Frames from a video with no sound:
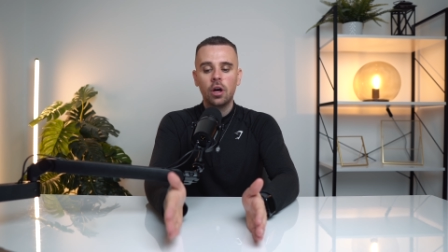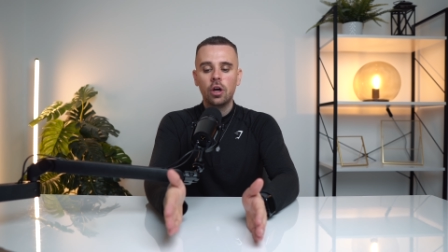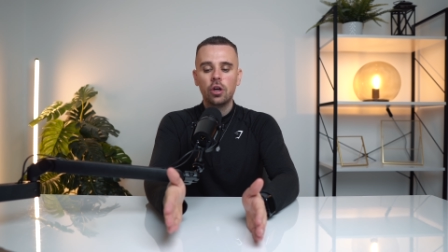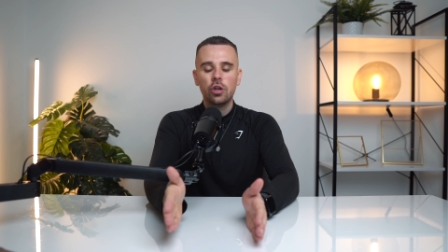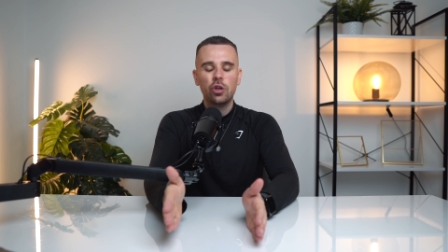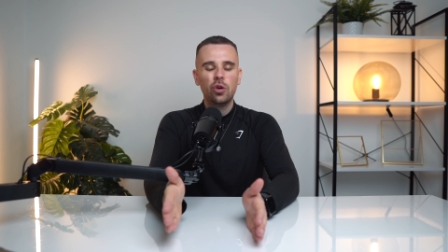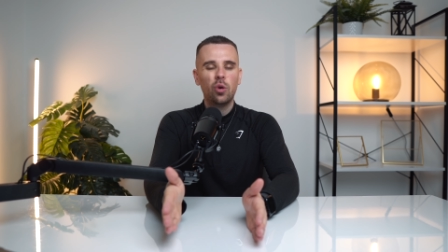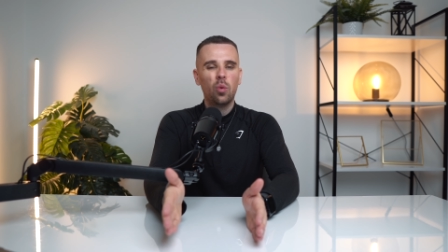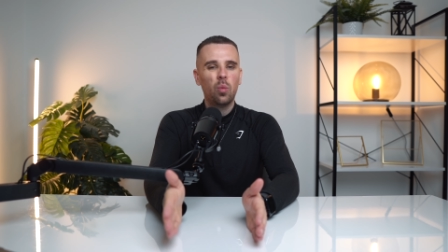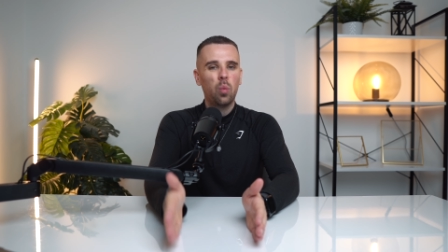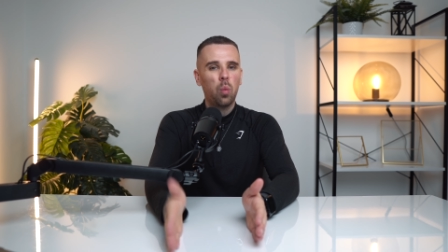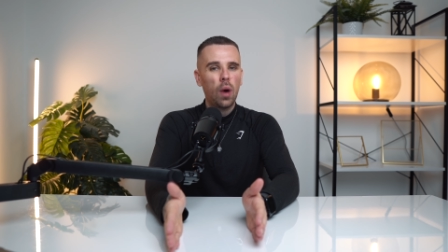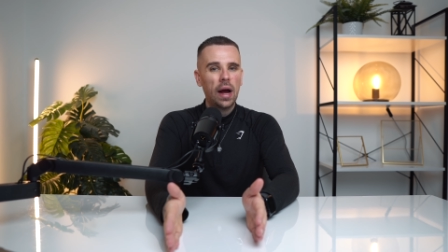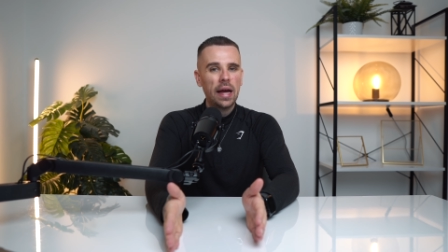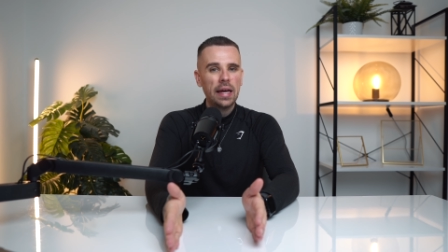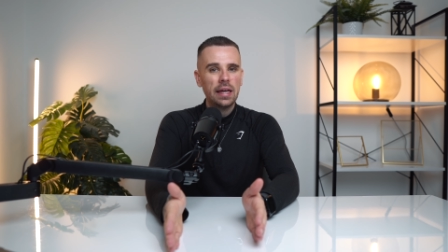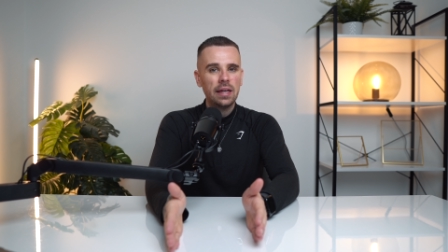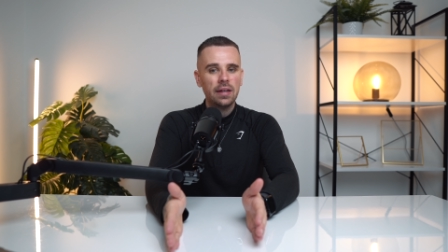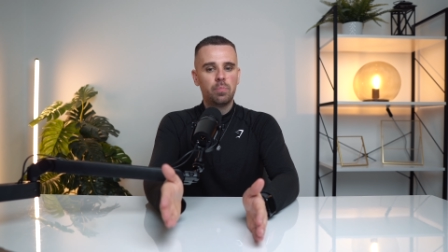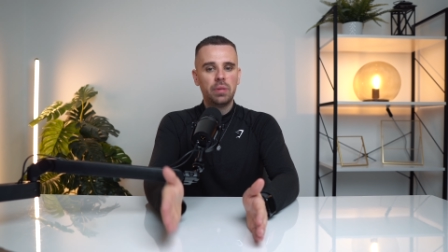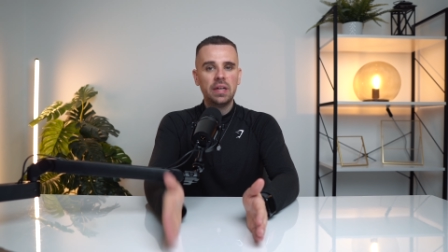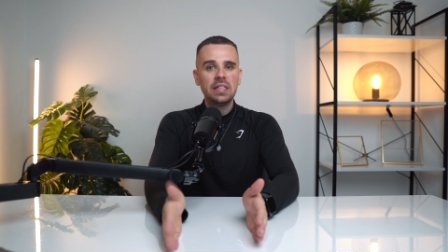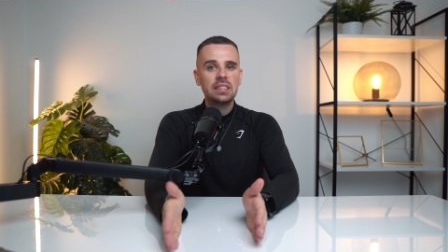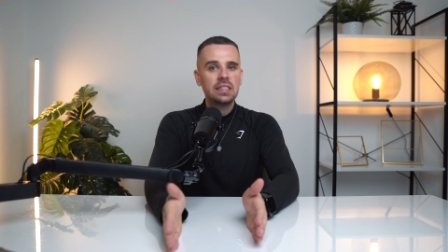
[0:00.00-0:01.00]
your
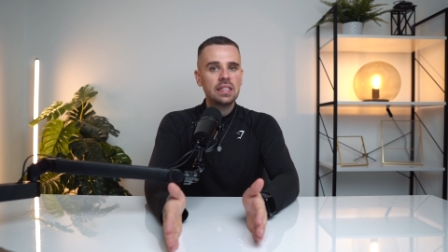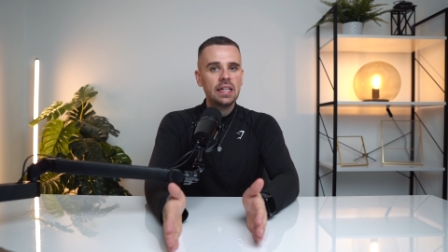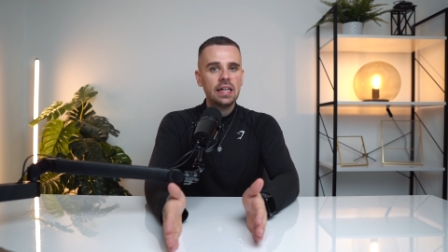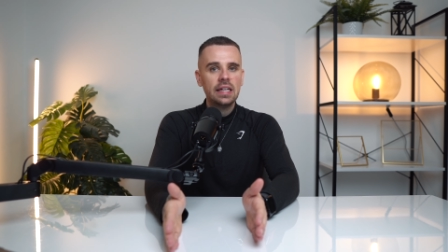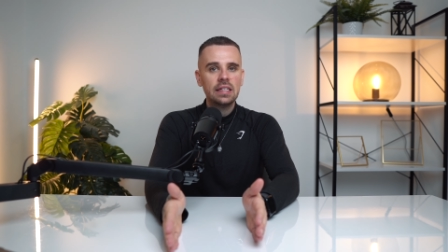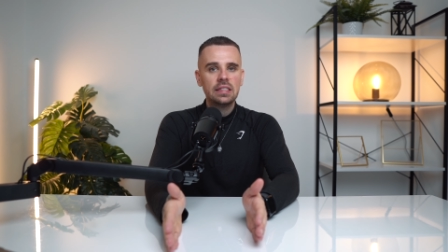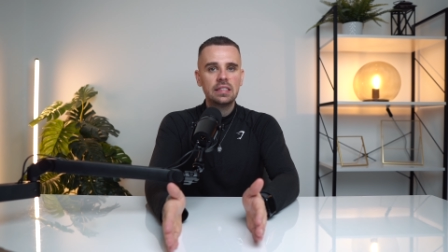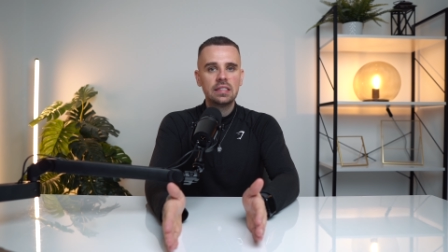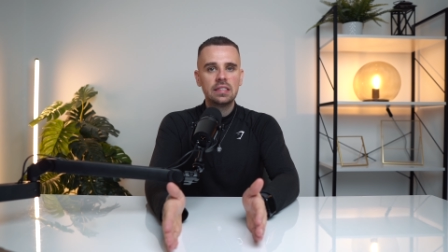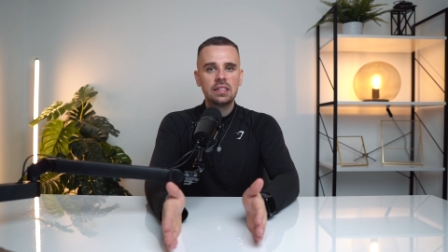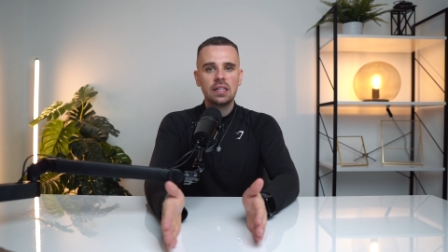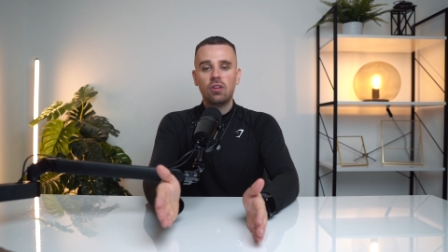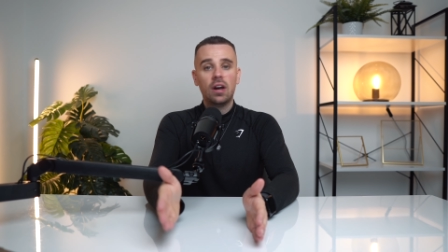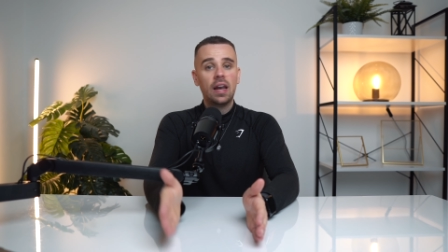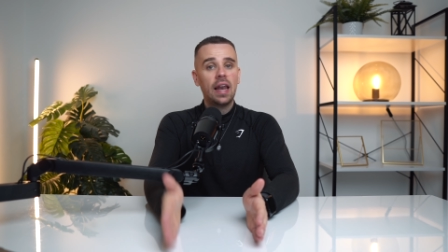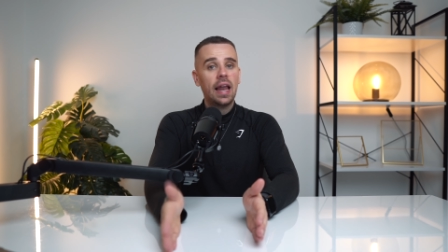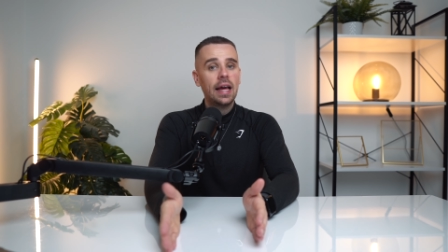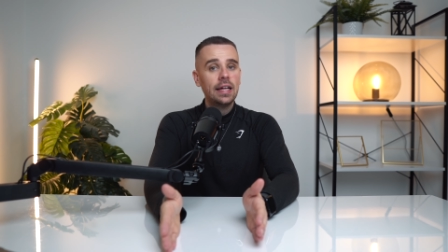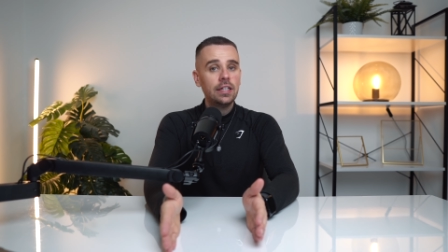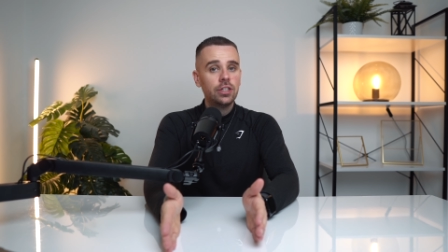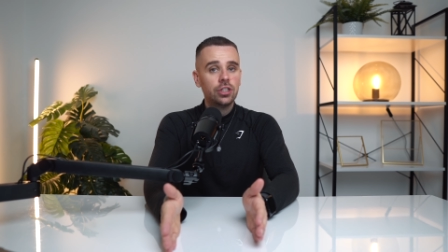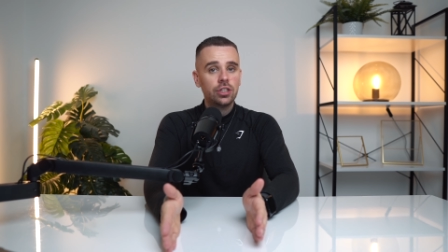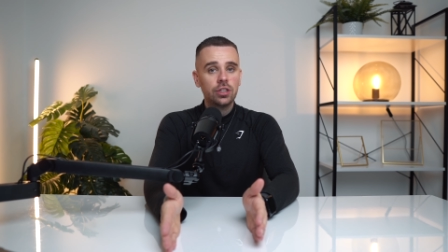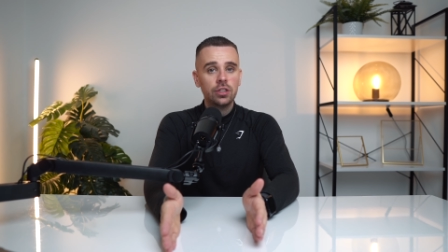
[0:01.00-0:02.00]
weight, business,
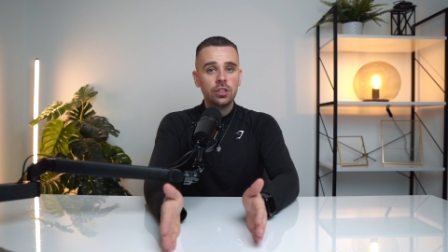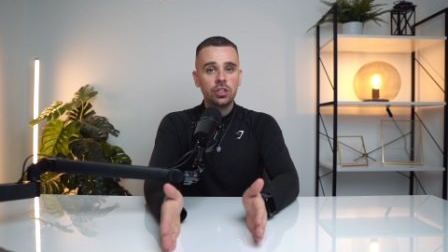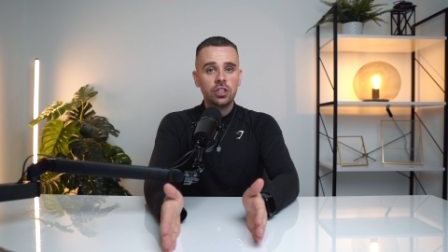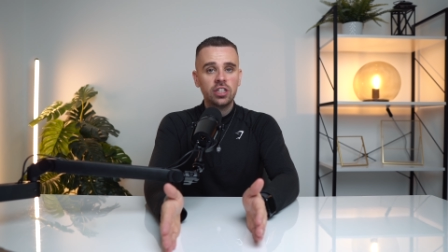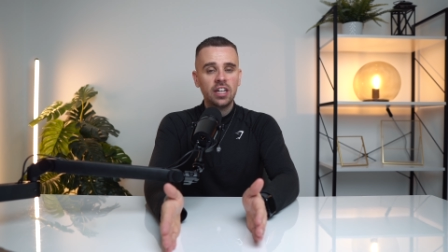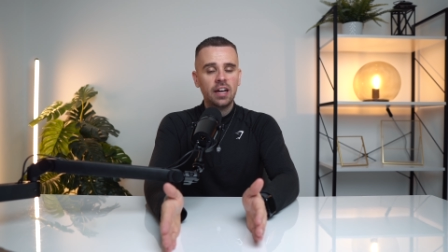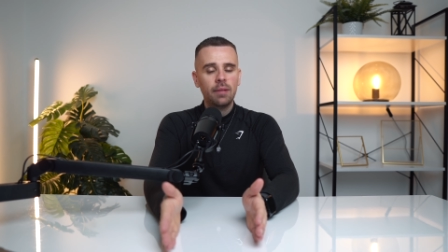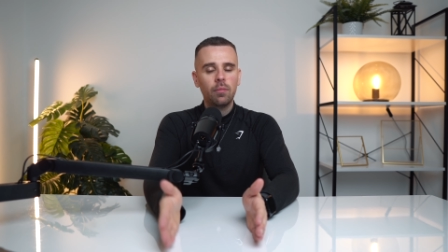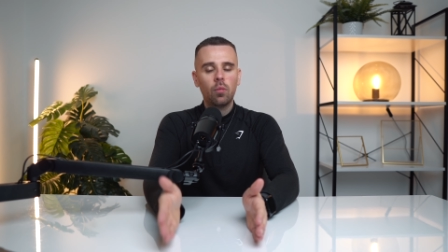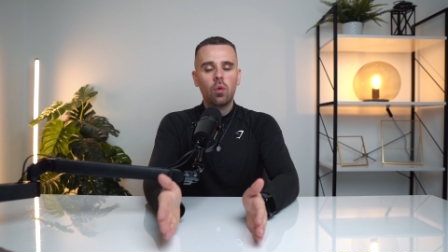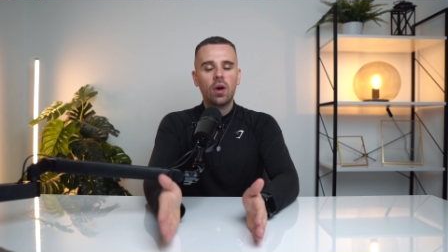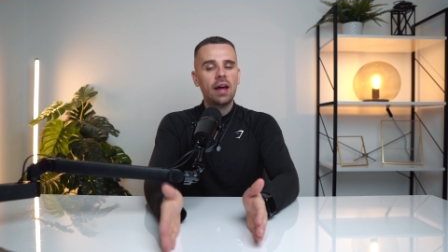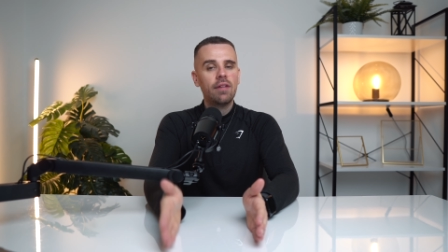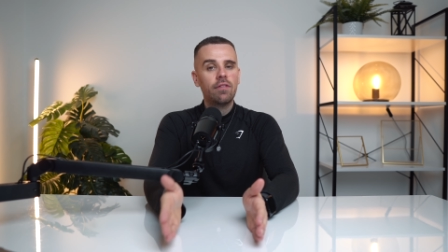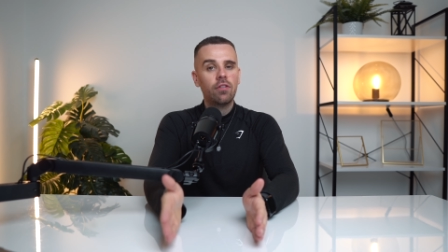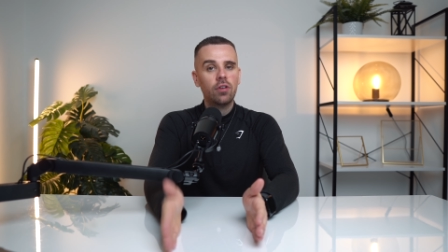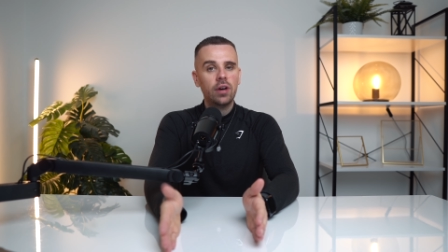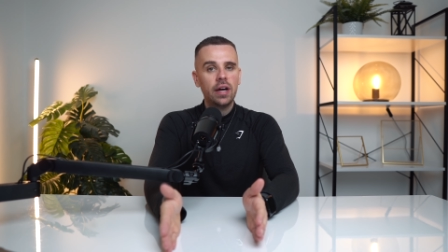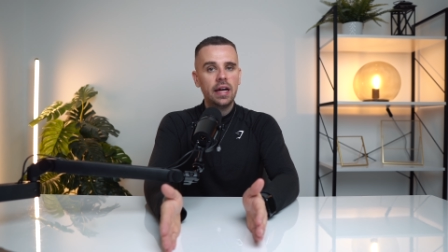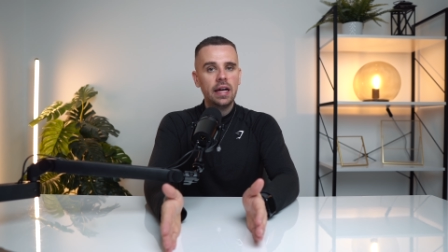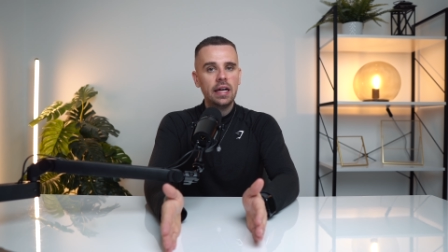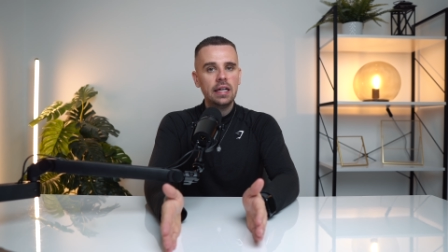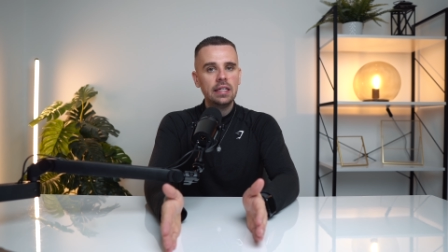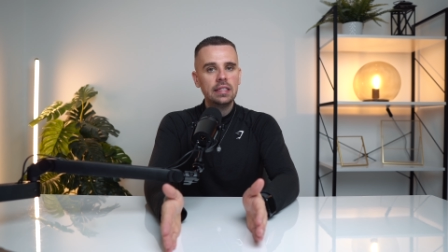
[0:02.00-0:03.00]
relationship, whatever
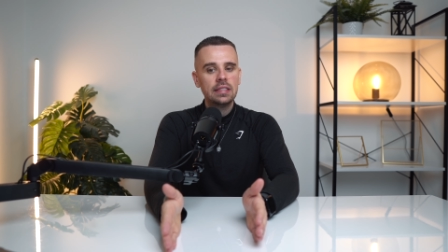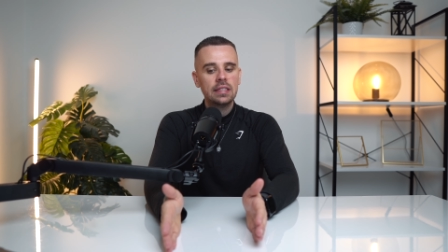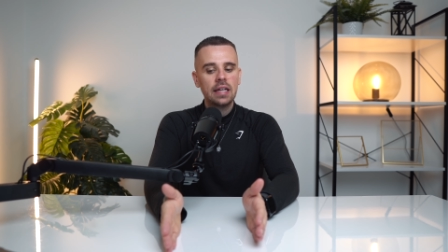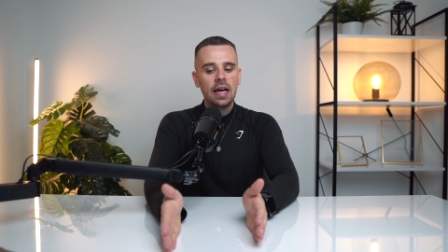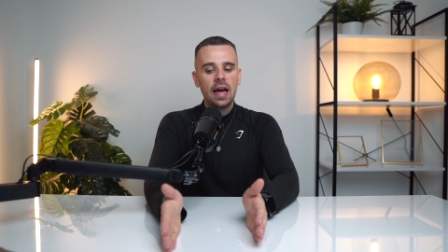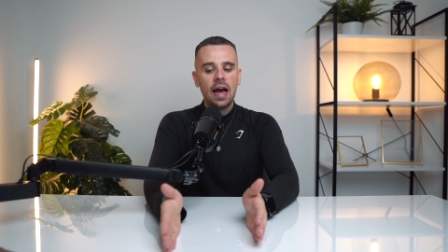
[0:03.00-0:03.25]
it is.